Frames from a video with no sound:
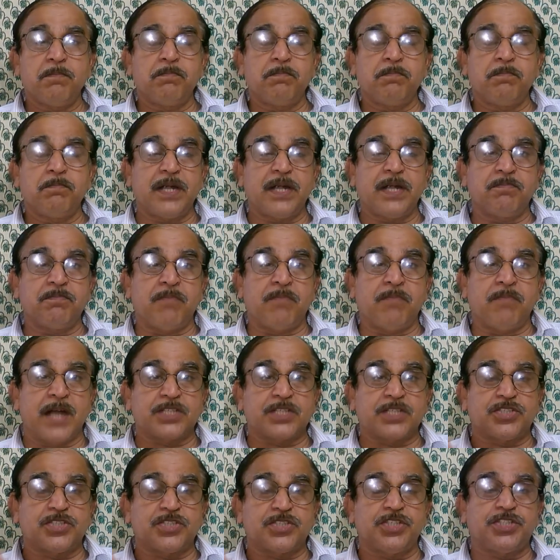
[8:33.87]
But
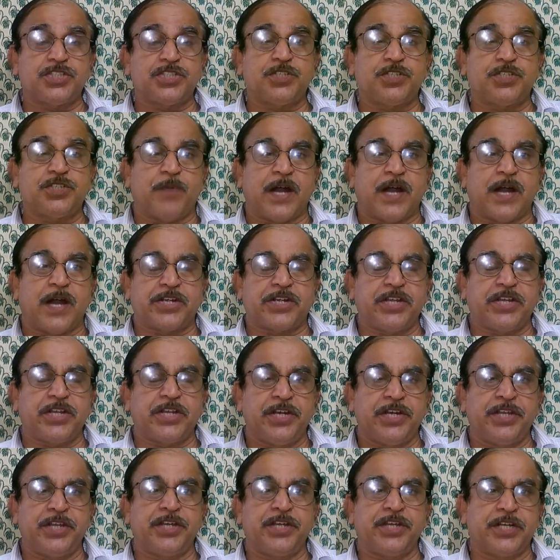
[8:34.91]
Marxist party
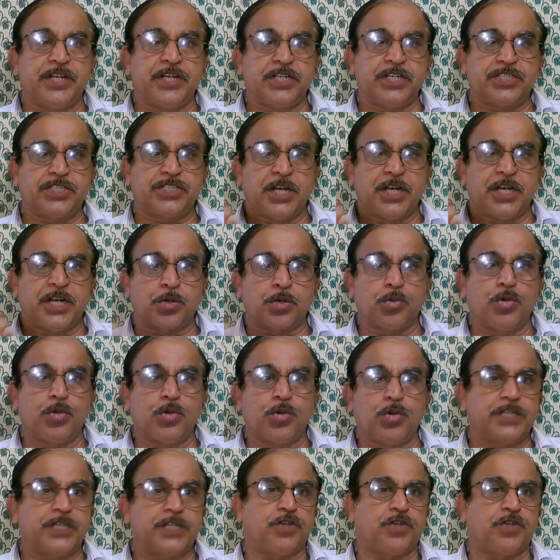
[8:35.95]
leaders and the
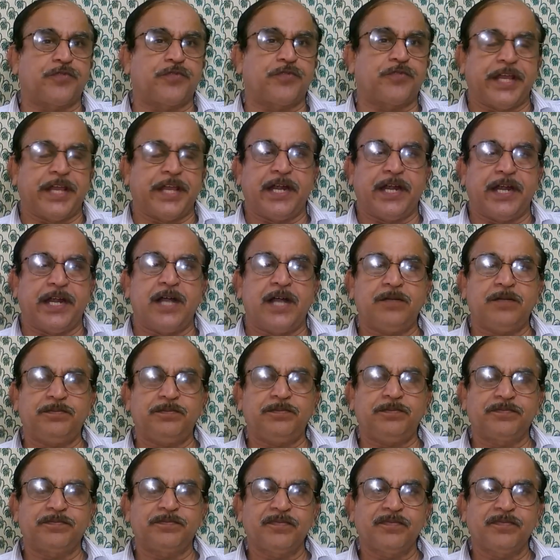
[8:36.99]
rulers of Kerala,